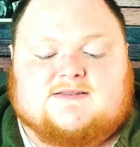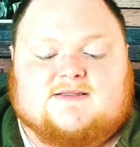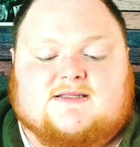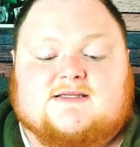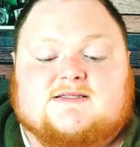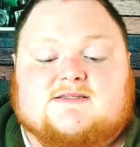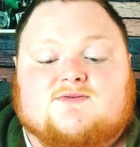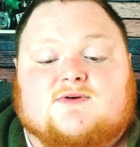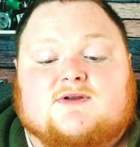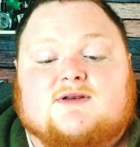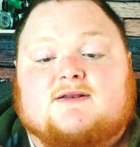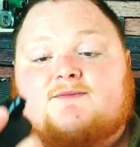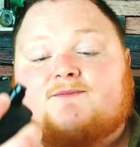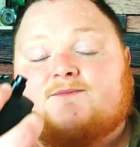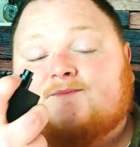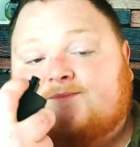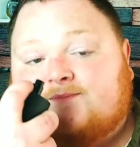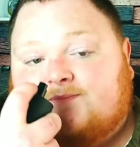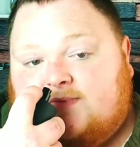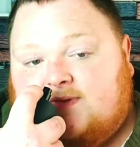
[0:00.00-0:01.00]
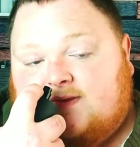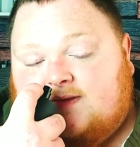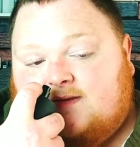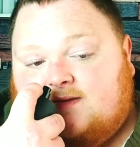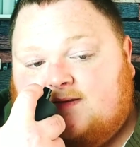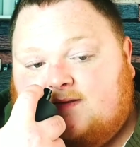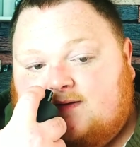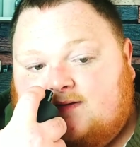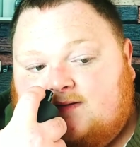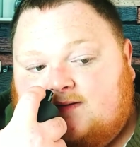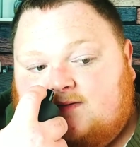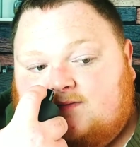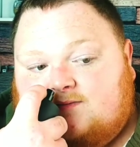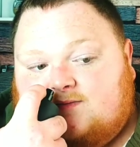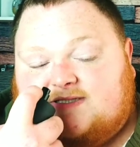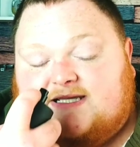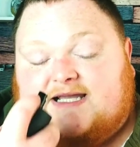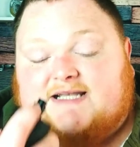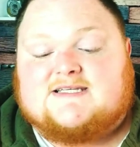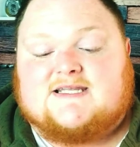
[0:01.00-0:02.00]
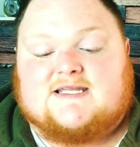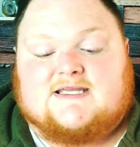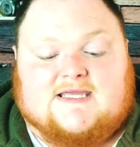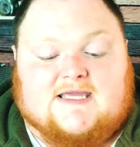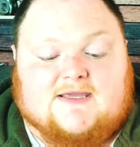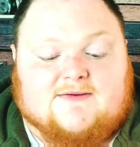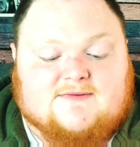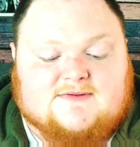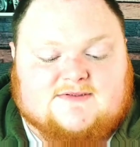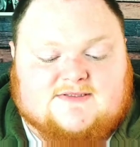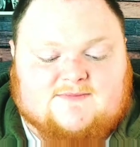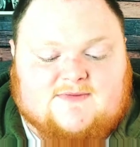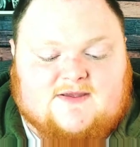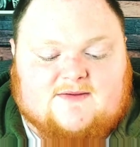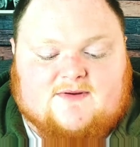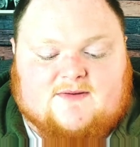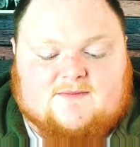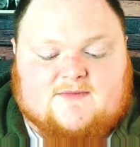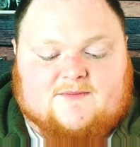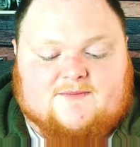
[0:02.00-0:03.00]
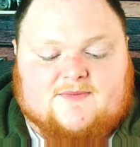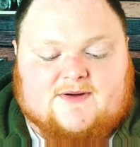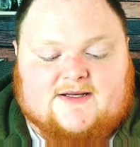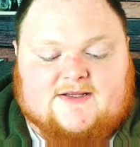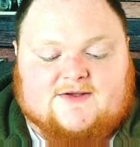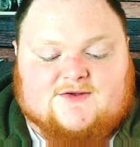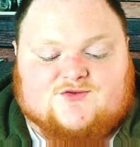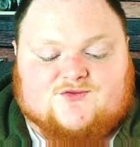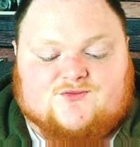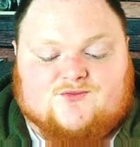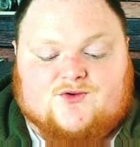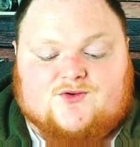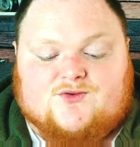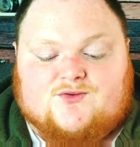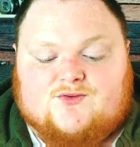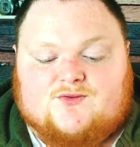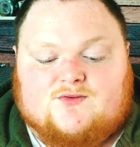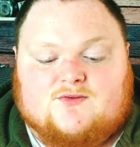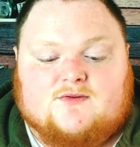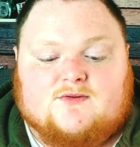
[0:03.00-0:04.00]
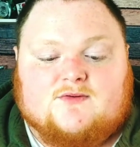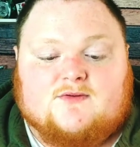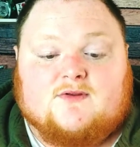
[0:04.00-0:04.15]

This one was actually given to me by my buddy Drew.